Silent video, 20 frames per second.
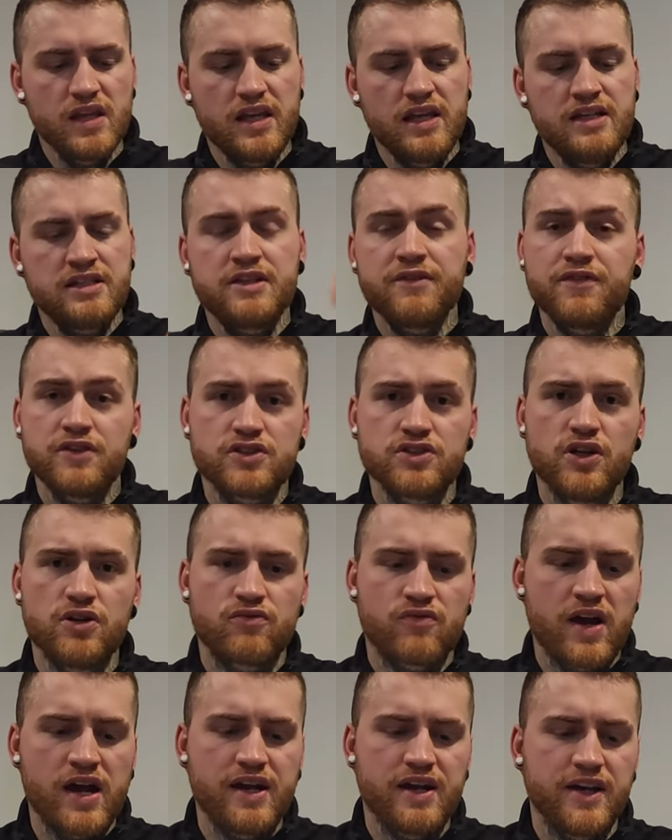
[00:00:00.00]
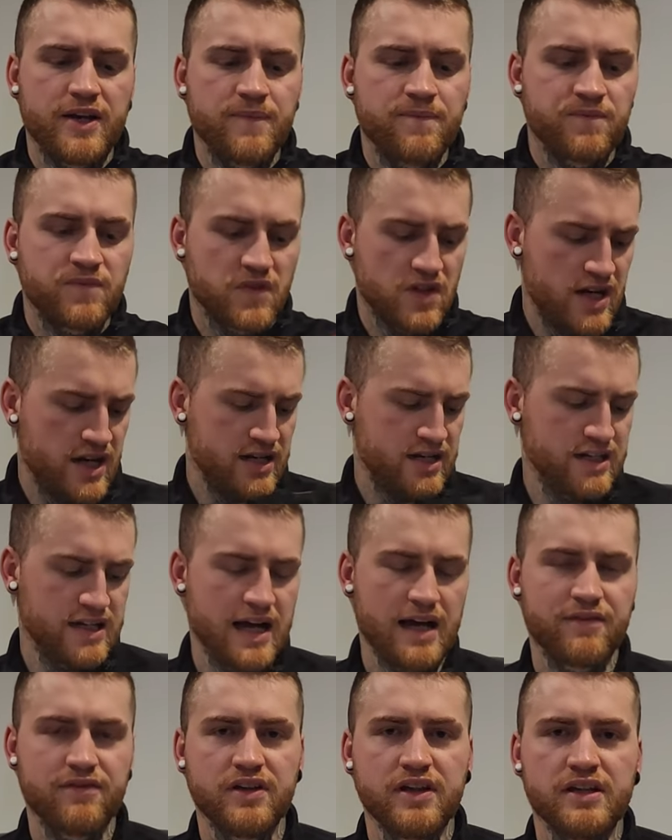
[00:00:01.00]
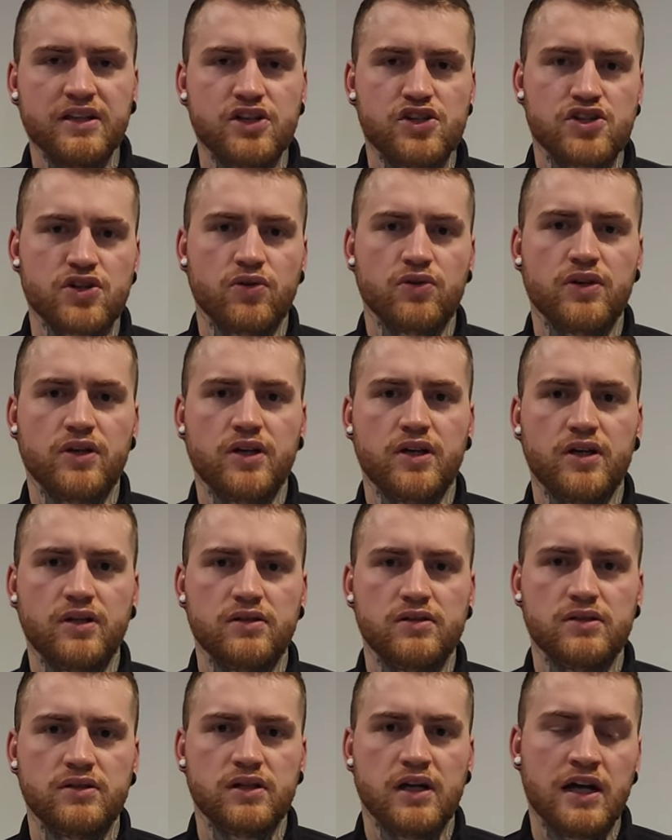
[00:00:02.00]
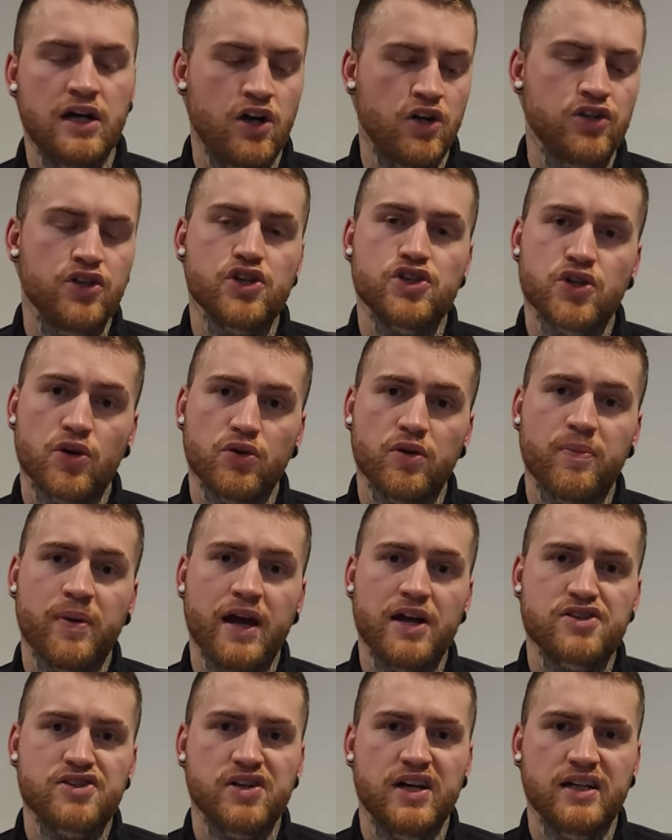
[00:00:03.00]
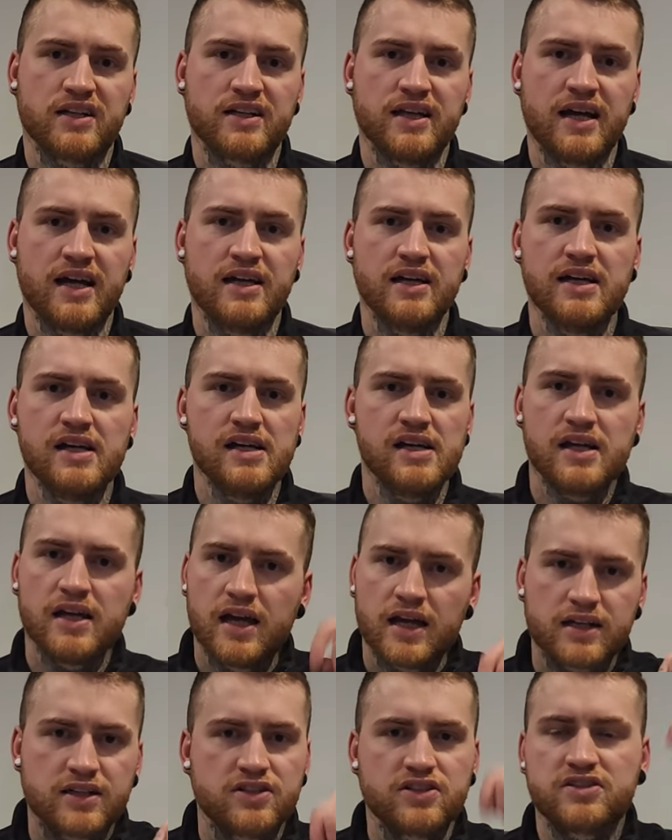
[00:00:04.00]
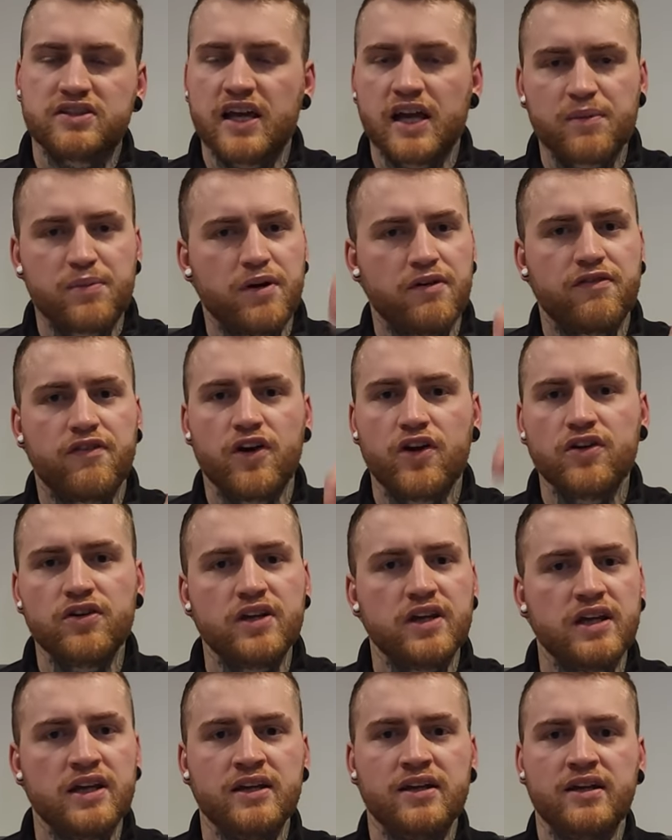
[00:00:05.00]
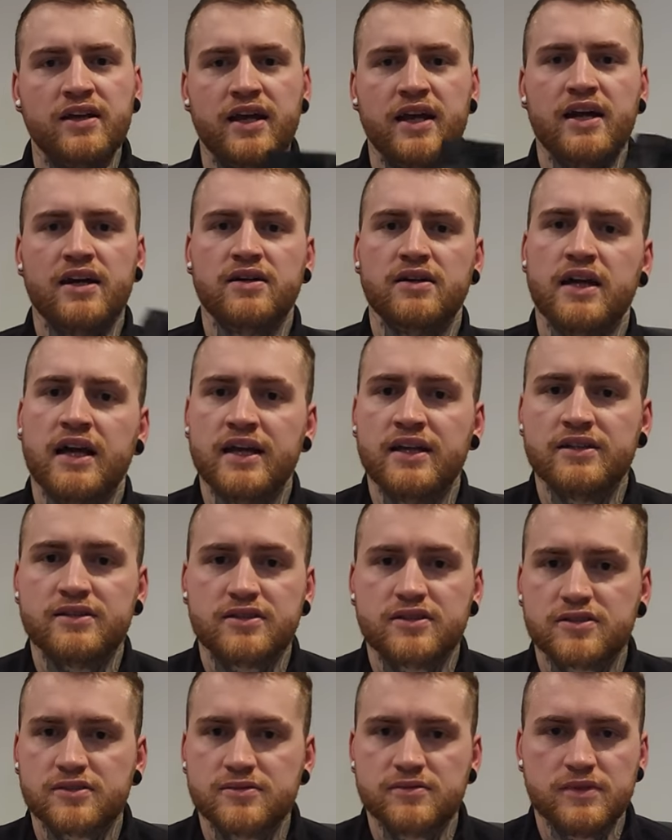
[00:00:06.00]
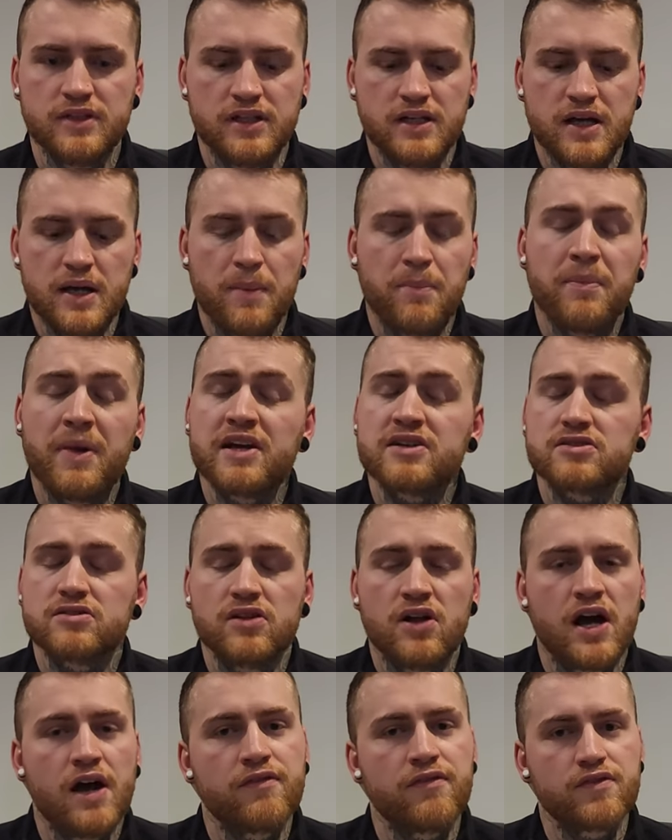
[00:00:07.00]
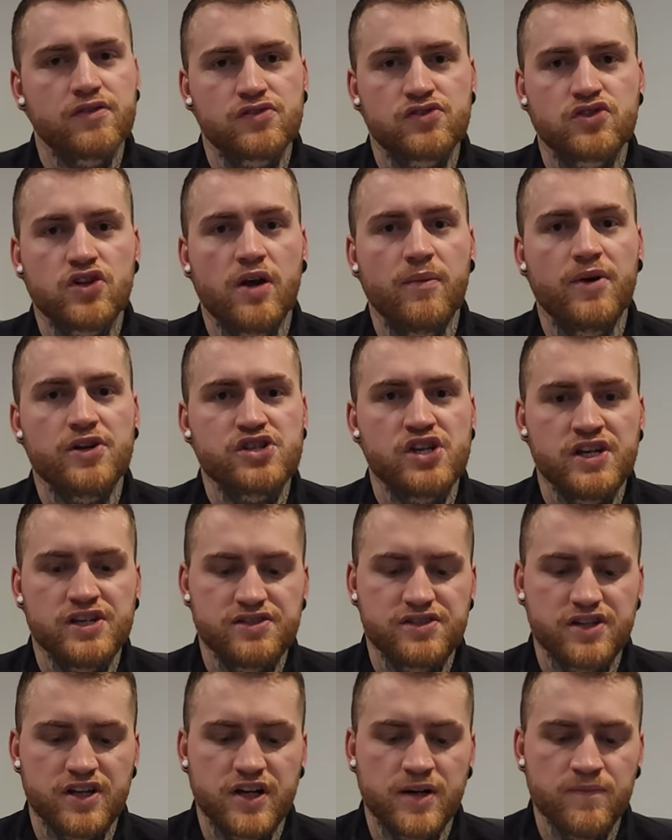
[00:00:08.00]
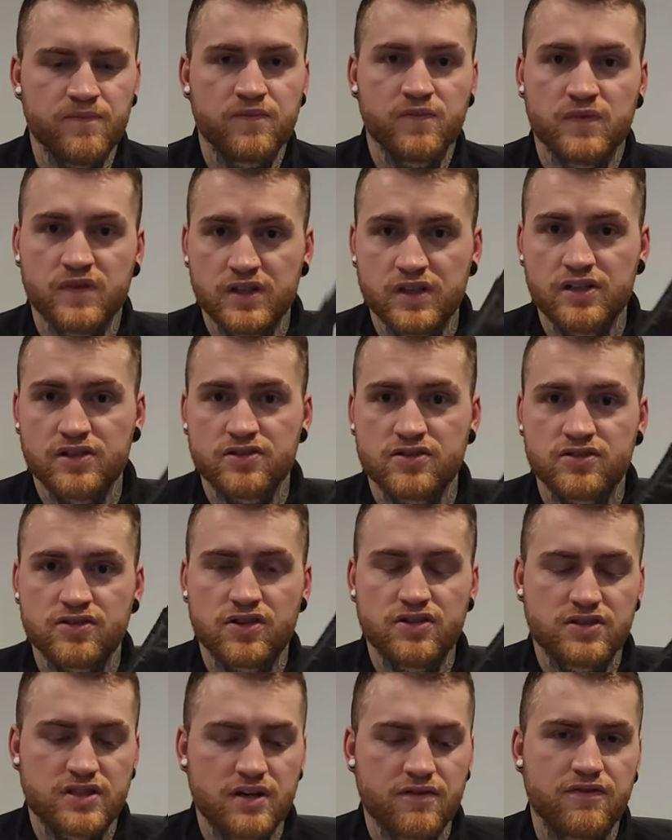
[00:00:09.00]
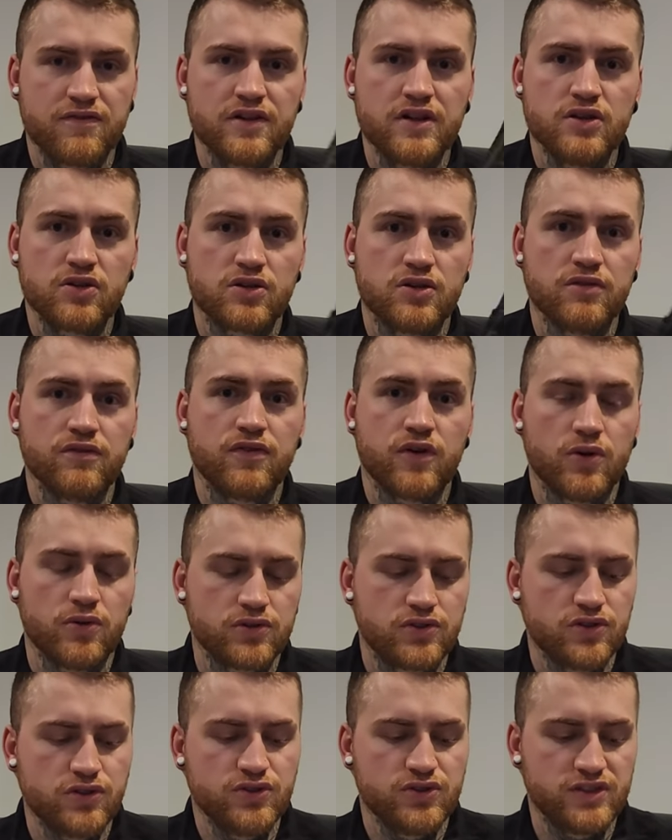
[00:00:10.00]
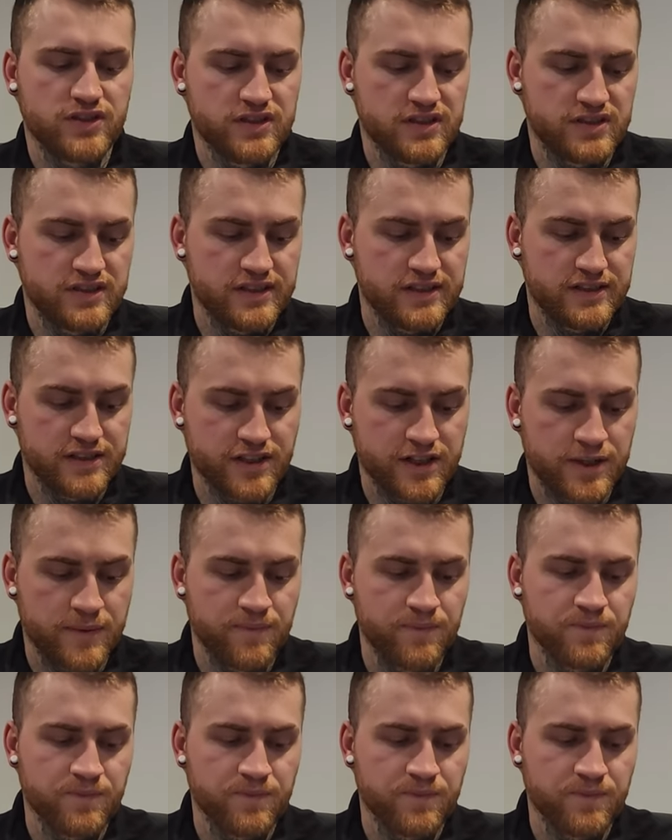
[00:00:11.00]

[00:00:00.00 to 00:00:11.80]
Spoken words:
is if it's not raining, I can have it in the shoulder on the shoulder pouch like that. I can just take my phone in and out and it makes life so much easier. So definitely looking forward to using this year.